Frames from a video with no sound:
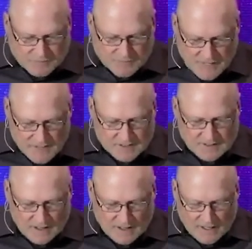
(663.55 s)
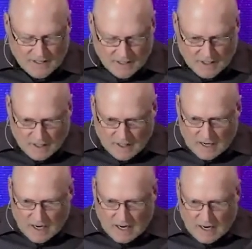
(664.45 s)
they started
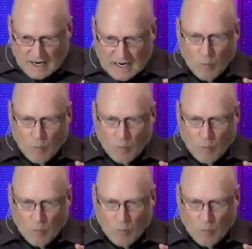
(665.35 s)
uh,